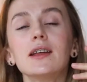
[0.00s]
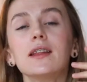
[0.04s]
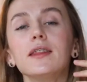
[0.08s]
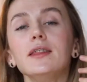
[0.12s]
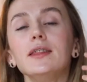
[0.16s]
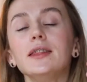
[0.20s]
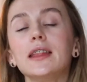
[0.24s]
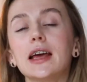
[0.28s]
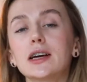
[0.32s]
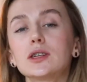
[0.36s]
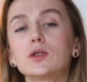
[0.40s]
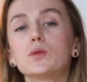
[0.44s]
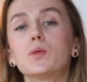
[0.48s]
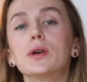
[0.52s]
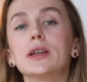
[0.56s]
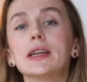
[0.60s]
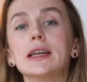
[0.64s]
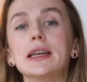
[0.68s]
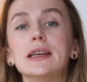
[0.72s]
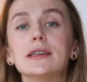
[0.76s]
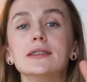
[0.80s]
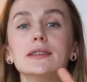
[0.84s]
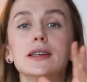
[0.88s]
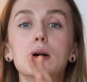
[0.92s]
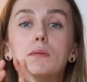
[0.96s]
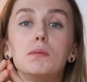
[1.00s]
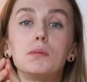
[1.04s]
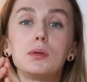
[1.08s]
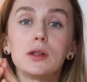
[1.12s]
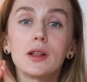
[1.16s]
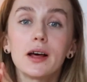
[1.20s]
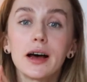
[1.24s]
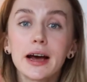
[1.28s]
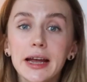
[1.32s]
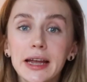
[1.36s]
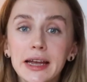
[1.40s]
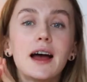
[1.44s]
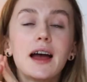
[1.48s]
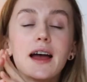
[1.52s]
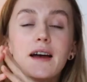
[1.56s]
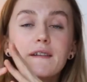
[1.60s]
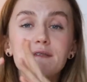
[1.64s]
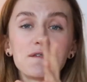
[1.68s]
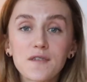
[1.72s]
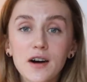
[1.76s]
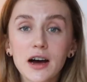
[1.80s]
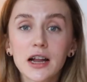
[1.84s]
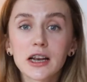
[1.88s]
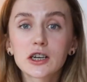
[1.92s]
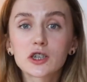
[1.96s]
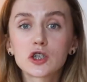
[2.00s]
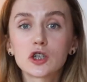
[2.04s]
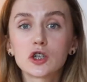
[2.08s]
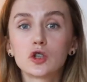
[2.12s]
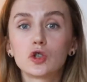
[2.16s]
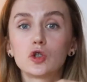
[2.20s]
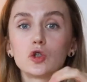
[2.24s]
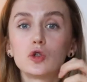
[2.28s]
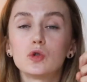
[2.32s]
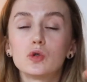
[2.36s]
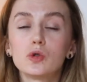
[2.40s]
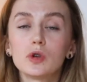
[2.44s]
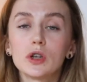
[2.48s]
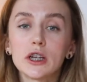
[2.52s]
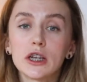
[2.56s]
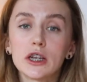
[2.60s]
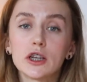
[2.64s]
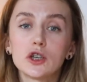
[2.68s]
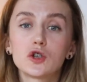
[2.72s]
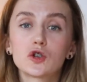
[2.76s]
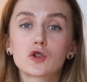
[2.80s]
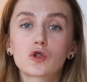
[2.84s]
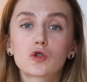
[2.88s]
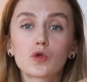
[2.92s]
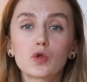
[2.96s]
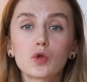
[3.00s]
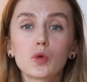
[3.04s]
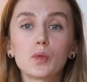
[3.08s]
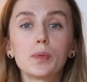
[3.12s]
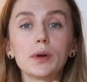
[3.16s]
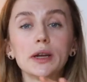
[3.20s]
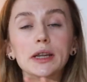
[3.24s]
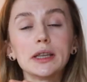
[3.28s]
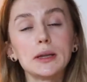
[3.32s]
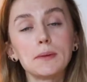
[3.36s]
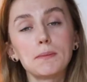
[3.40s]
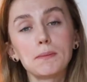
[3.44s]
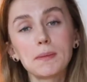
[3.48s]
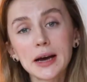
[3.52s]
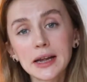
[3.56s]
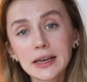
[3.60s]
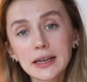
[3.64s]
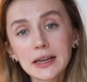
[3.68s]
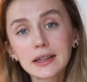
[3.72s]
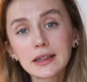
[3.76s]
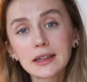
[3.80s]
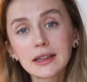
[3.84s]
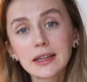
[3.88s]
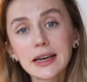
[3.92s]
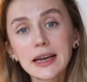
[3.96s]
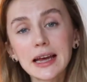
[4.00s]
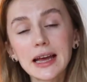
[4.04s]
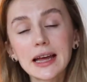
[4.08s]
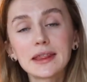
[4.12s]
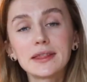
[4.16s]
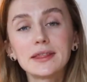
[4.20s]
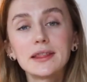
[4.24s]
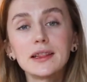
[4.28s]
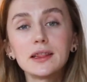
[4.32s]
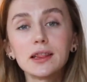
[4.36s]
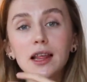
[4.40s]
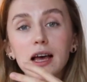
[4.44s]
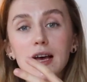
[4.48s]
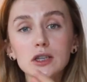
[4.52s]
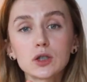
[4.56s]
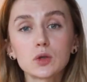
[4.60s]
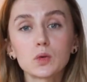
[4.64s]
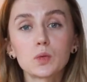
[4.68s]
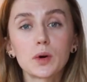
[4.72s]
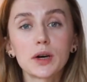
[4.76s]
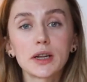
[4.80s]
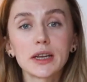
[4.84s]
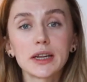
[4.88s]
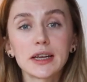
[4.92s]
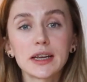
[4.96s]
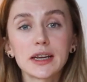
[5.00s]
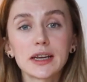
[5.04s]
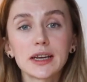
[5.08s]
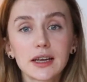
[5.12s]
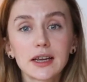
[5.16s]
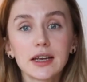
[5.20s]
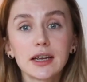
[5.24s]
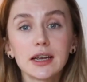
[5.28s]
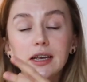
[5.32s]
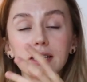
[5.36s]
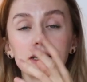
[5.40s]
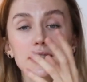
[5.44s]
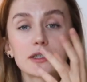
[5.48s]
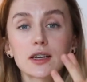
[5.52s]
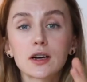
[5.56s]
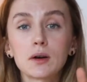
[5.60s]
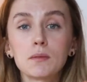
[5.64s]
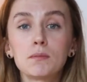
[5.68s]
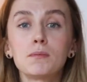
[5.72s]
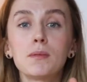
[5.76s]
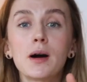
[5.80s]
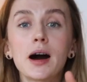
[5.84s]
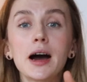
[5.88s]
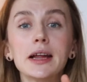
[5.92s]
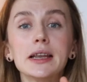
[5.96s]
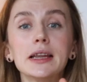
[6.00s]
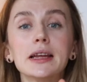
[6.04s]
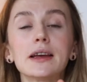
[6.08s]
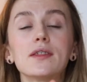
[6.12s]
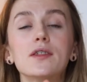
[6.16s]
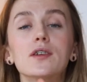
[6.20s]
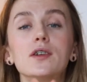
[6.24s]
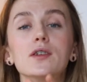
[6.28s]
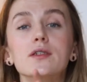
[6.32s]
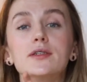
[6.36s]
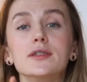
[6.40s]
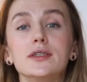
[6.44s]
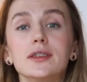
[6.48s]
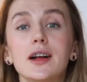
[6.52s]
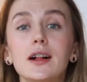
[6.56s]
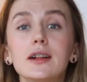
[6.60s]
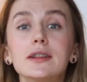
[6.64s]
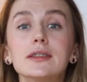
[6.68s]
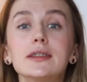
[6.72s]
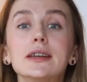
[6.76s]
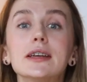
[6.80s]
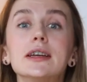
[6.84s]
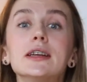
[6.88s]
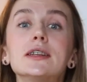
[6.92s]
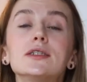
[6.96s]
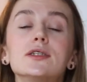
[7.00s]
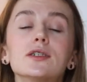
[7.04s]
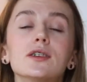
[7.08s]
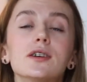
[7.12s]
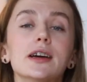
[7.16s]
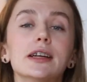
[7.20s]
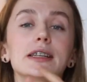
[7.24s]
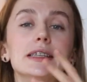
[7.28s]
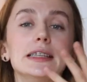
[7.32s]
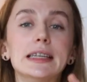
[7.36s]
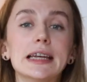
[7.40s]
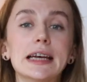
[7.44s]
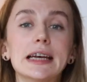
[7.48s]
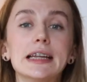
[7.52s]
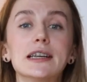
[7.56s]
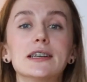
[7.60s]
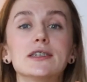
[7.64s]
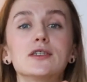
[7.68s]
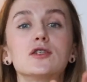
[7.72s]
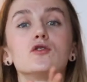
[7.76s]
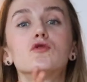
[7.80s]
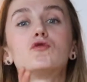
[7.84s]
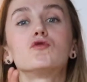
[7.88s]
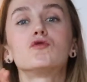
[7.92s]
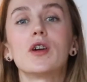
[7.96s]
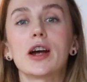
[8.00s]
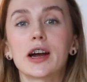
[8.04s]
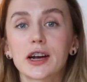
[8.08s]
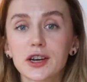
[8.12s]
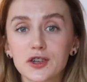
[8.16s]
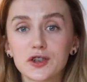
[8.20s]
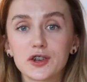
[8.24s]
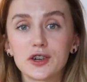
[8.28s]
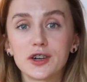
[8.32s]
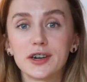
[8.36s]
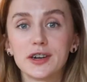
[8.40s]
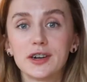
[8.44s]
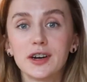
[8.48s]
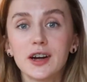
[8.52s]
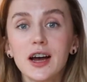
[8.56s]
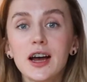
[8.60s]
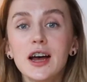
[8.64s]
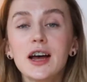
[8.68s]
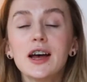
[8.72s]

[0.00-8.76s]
Next one is applying a function to each group independently. And the last one is combining the result into a data structure.